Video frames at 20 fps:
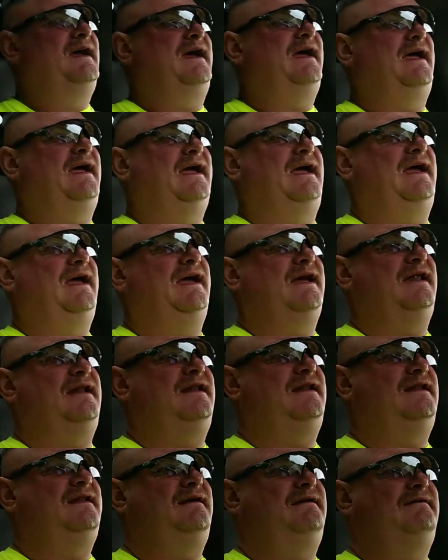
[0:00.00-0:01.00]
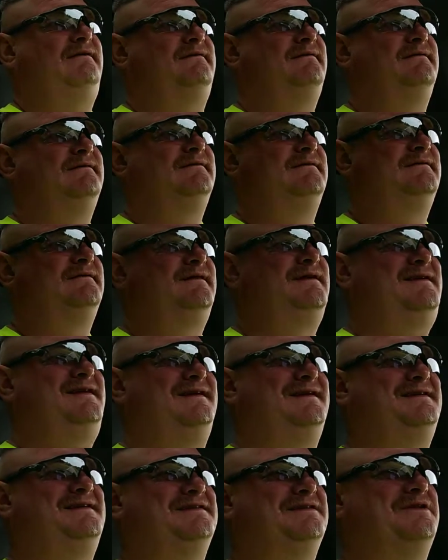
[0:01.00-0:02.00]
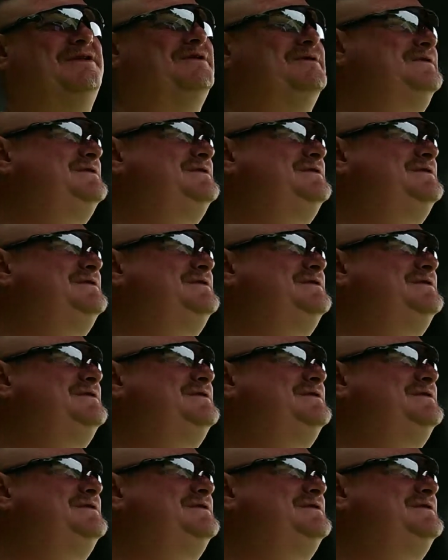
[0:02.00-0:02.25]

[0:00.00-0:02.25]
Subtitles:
And long